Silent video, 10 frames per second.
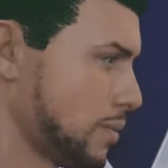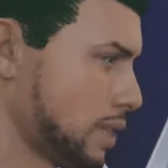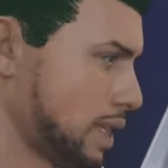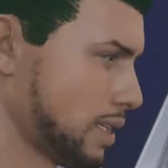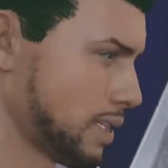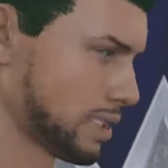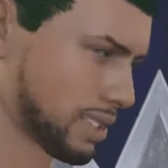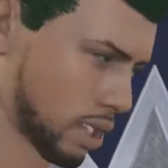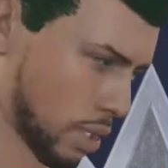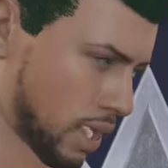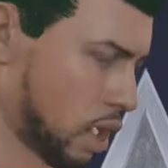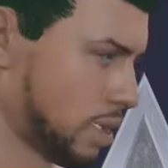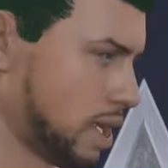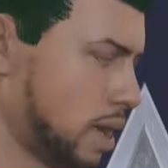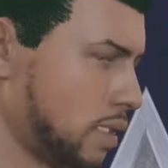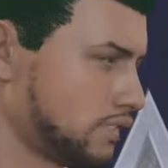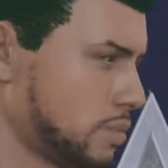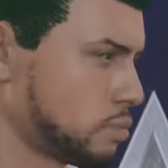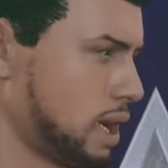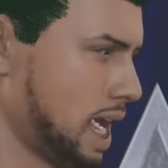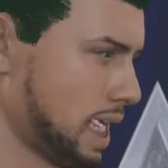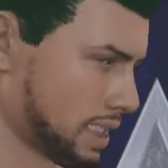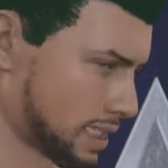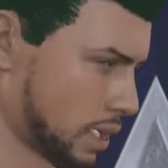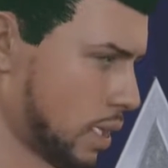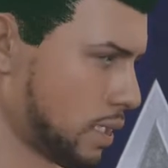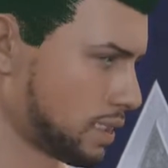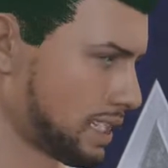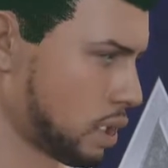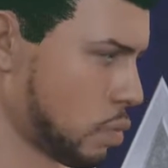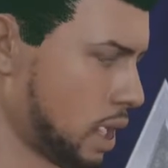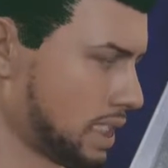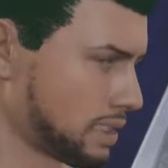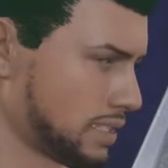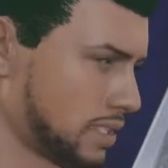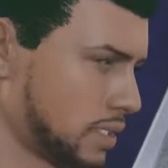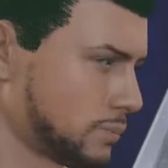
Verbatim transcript: He can continue to go along for the ride as long as he wants.